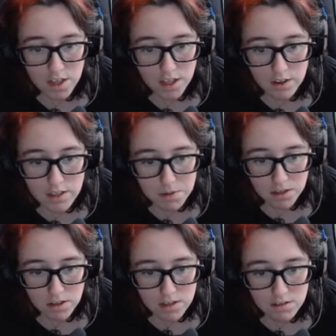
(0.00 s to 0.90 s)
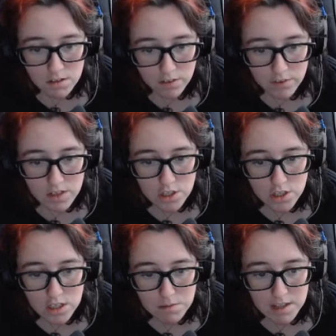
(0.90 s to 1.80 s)
Thank you, Inspector. This little
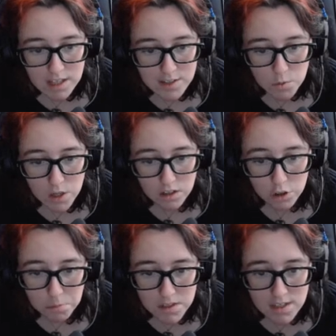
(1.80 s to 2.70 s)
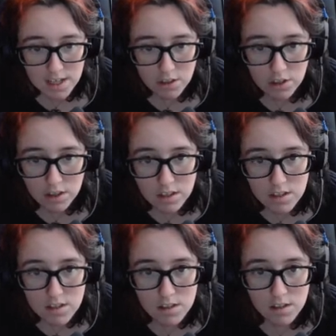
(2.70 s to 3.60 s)
conversation has made things quite clear. Please take a look at
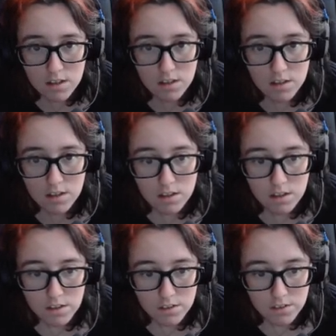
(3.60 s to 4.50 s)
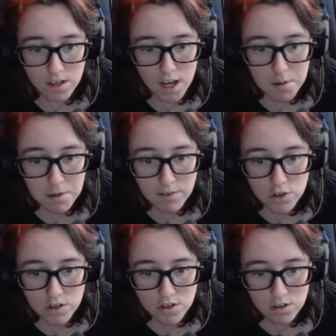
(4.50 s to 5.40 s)
this. I believe
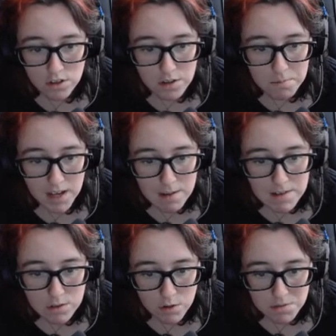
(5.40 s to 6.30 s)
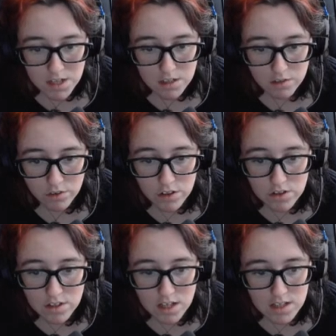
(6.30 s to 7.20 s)
you just called them Amy's sweet potato
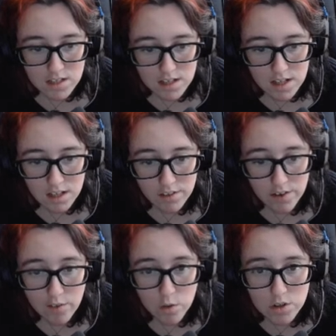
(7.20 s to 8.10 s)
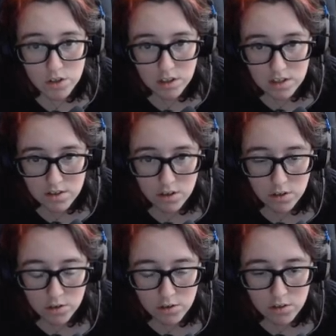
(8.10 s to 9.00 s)
fritters, yes? And I love everyone to look at this
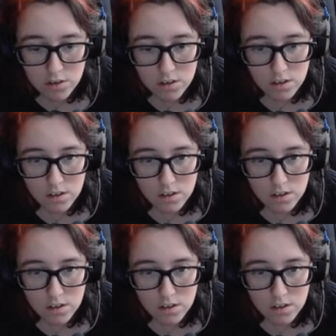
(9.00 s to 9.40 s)
article.